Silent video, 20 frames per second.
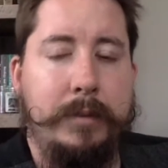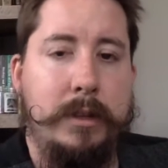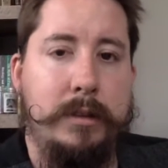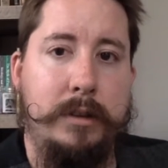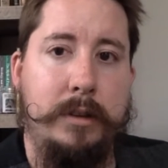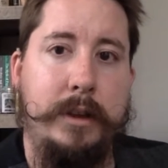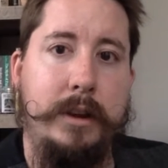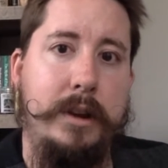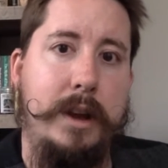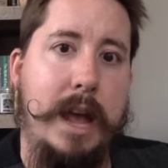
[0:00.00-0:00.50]

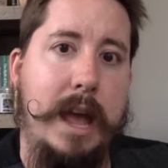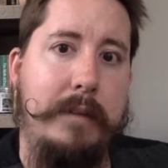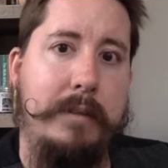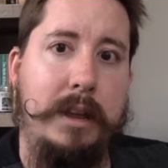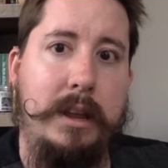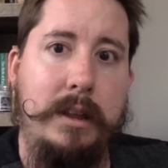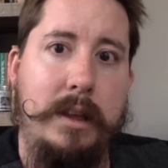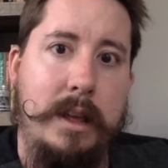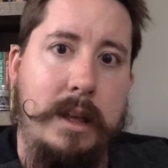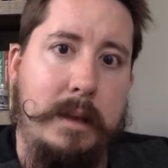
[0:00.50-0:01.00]
So there you have
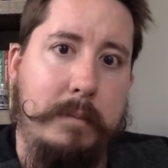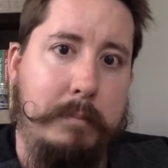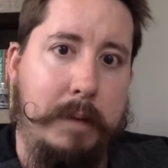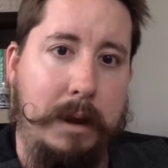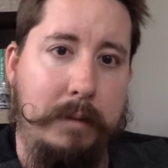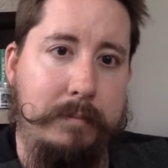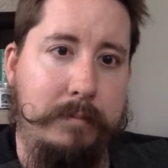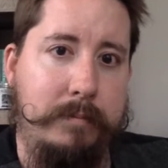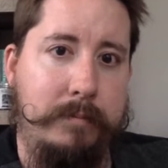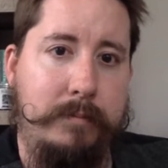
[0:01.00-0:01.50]
it.
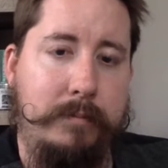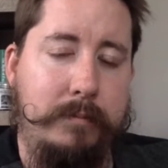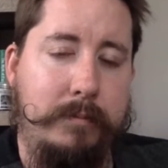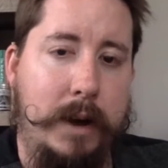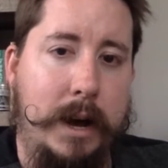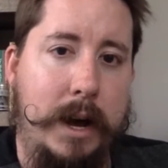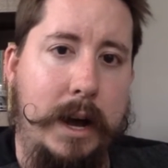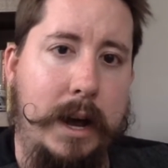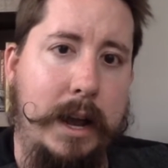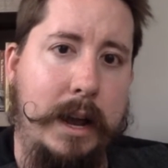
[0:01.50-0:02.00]
My
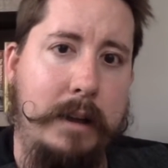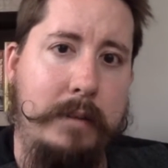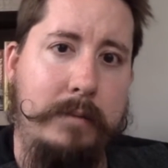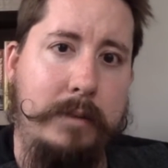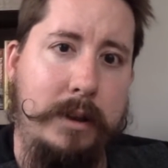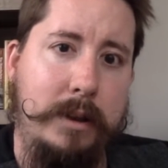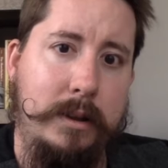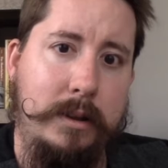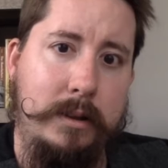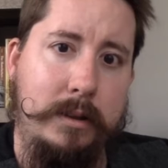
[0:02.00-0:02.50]

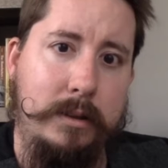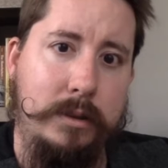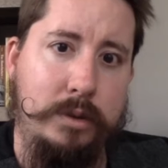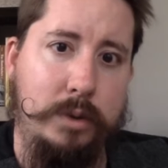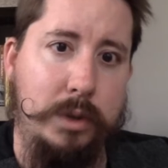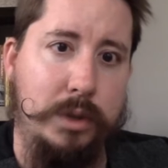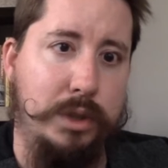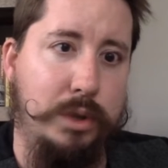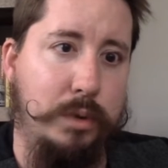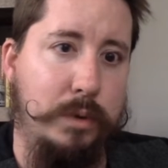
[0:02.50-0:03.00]
five
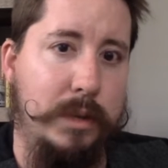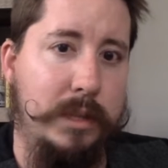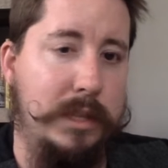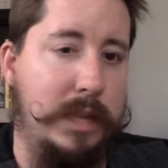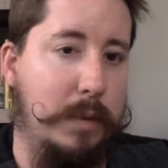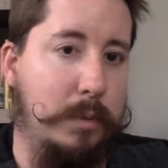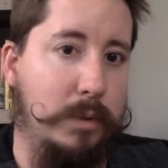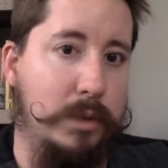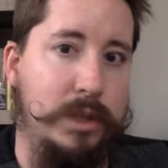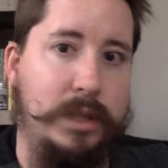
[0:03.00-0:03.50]
short stories
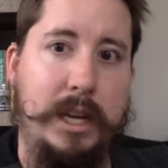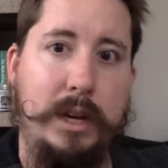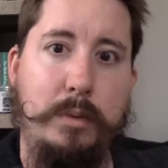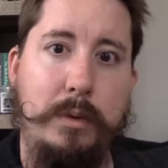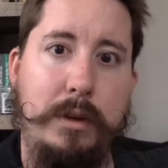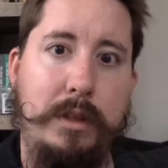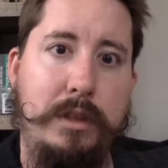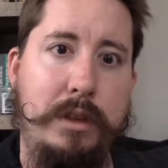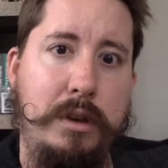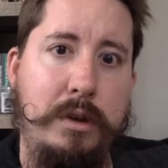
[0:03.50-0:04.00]
that will stick
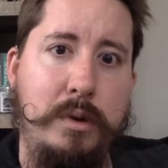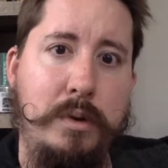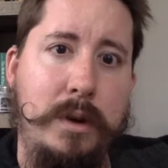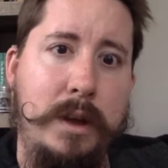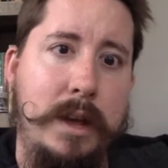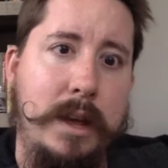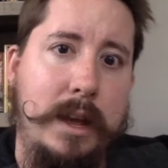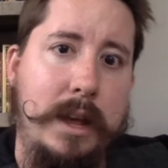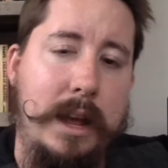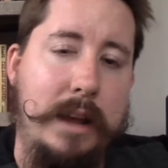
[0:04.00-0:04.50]
with you
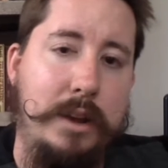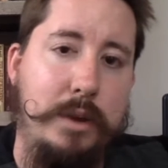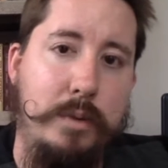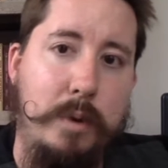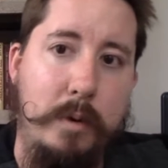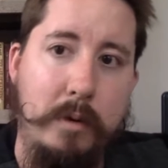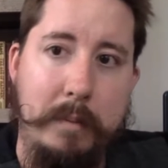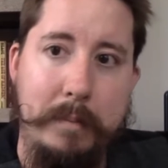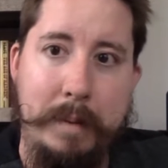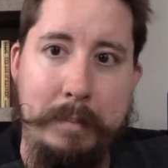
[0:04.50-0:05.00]
and you
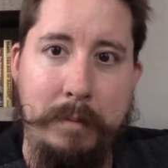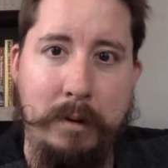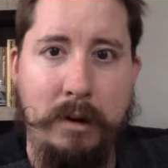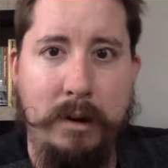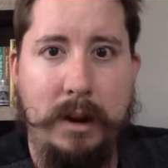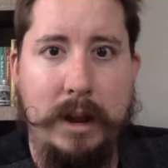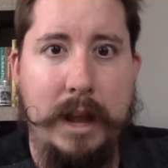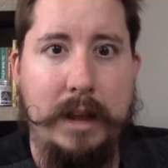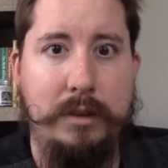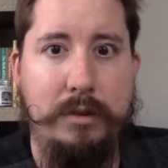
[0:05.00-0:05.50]
will
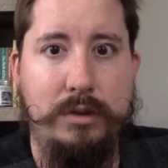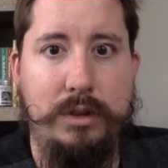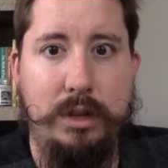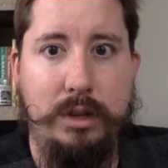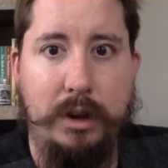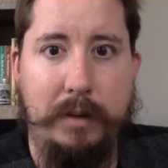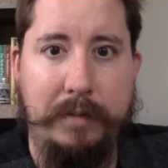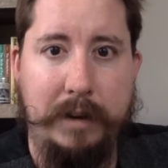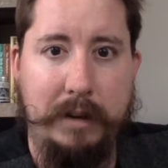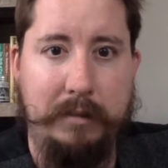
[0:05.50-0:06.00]
remember and you should
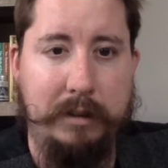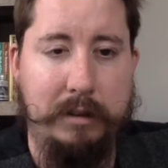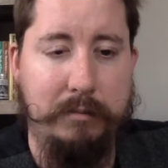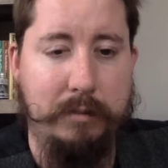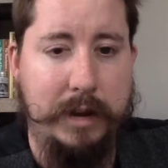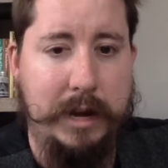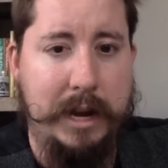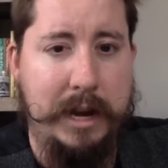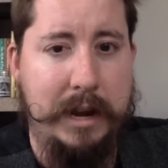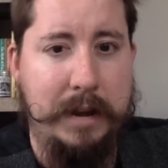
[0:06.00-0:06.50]
definitely
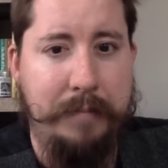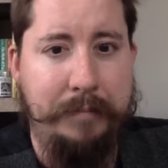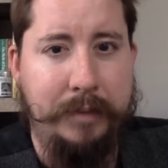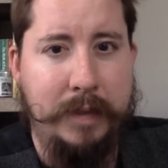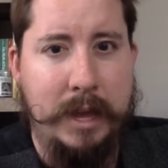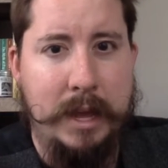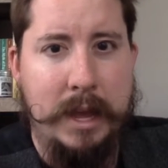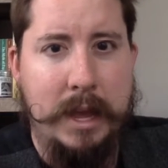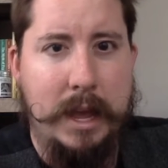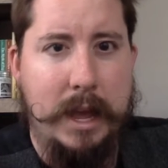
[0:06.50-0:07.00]
read.
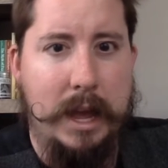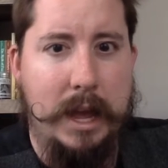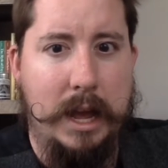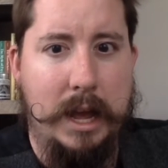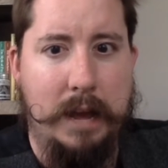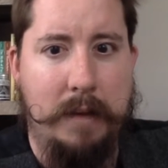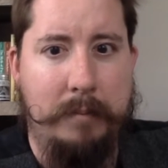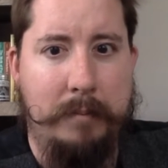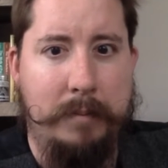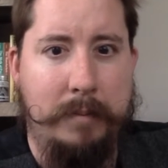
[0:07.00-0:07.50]

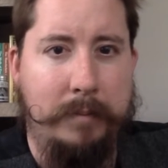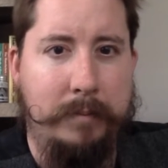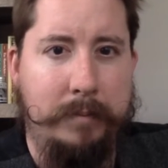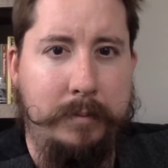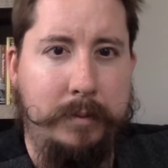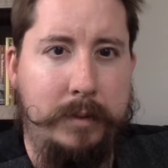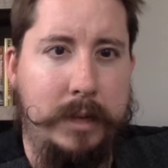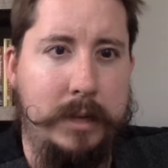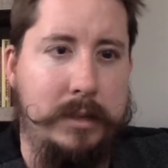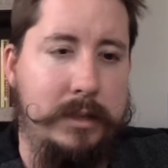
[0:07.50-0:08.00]
Um,
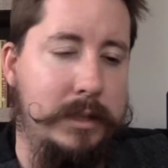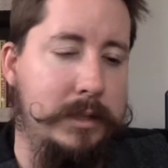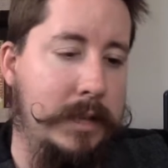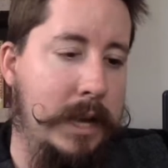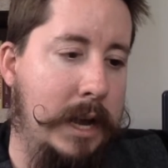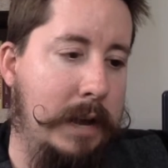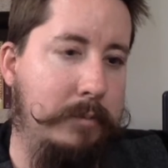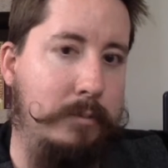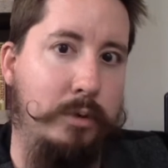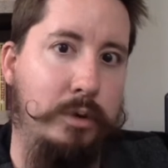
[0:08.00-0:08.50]
this does
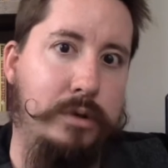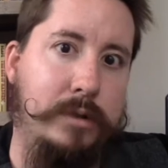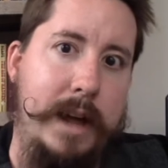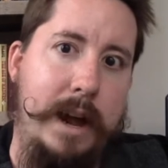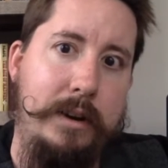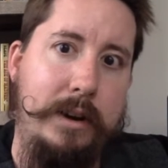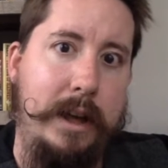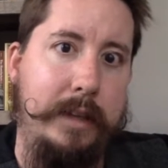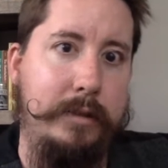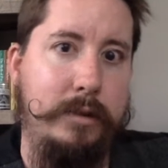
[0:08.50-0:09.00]
not rule
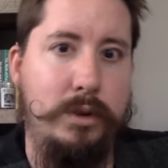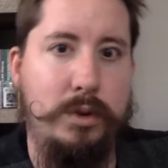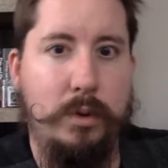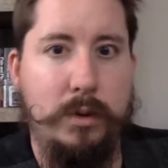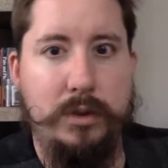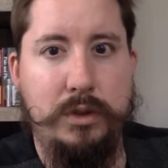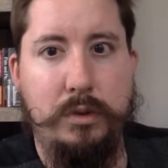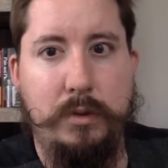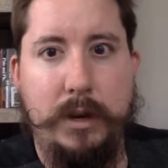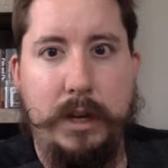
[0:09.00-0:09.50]
out other
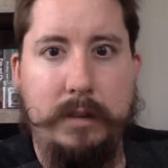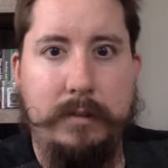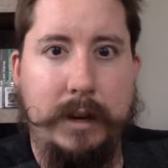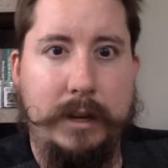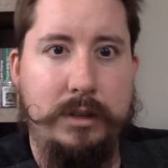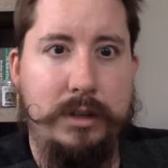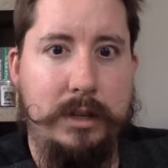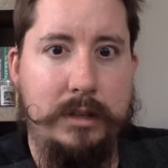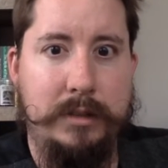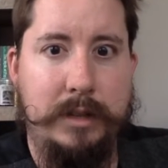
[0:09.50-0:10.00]
short story
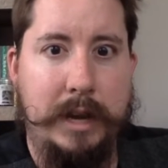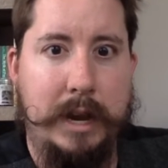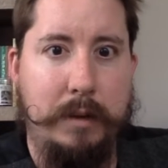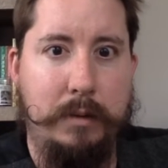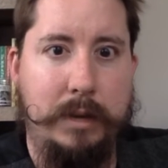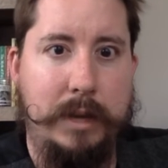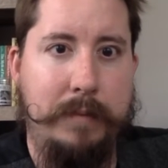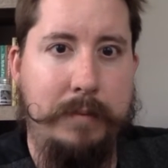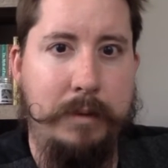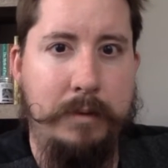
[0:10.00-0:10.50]
collections that I will
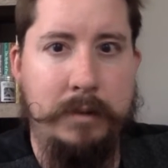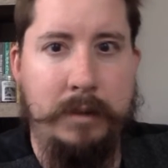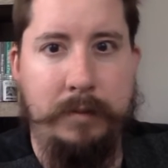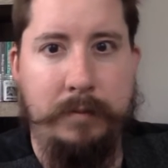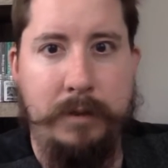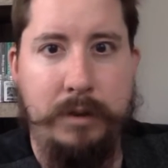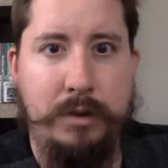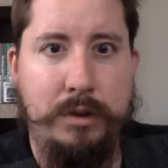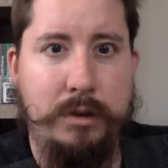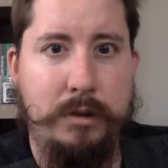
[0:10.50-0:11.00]
give you in the
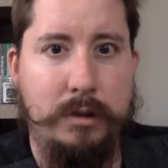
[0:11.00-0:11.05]
future.